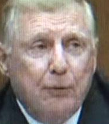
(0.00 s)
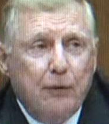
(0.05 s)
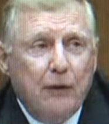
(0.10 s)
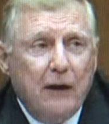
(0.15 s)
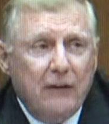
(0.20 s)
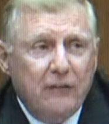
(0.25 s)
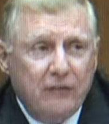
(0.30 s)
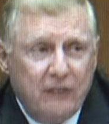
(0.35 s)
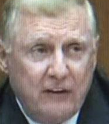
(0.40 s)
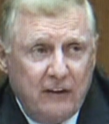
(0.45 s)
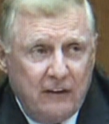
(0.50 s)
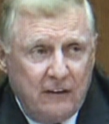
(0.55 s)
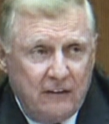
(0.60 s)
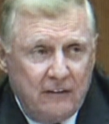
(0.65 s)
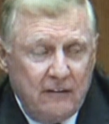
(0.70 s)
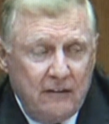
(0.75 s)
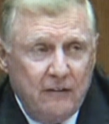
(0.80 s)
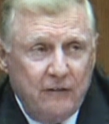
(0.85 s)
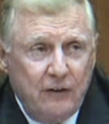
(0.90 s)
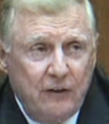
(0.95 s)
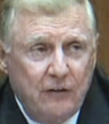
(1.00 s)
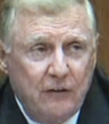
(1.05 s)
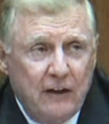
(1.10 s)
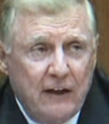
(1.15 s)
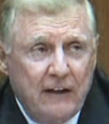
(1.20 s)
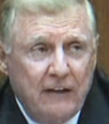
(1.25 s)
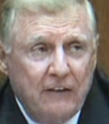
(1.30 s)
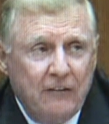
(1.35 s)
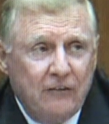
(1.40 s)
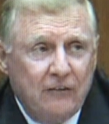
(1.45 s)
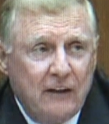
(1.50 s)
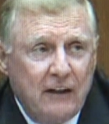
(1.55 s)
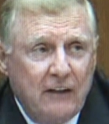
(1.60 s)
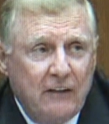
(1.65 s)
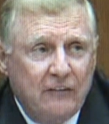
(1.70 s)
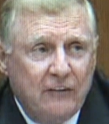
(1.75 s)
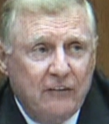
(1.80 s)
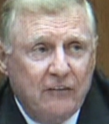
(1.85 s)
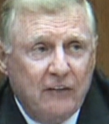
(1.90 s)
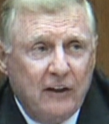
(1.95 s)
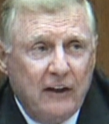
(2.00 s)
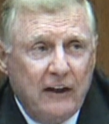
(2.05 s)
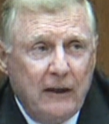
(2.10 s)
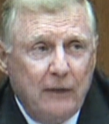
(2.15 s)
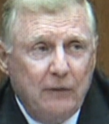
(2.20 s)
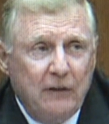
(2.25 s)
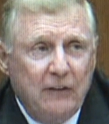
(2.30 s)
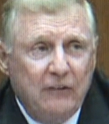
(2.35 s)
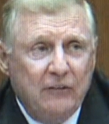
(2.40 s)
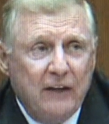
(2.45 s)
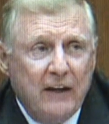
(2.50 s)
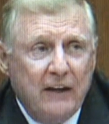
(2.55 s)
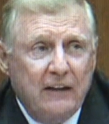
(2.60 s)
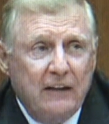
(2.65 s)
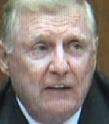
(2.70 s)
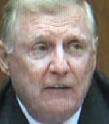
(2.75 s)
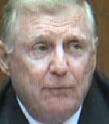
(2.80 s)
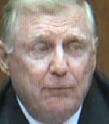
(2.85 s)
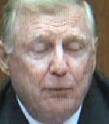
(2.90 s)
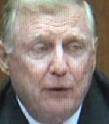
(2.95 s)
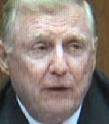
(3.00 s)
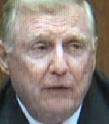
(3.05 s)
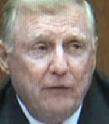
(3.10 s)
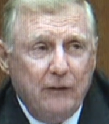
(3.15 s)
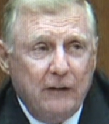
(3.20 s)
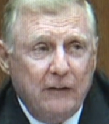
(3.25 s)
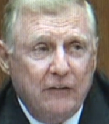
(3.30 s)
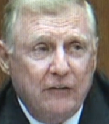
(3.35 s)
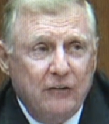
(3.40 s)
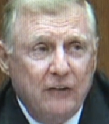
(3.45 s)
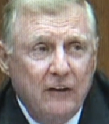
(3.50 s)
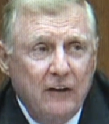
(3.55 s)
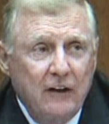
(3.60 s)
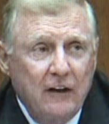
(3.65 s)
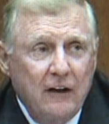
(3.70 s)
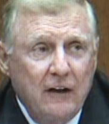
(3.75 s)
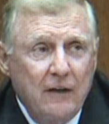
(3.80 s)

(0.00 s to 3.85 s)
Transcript: the President of the United States has claimed executive privilege.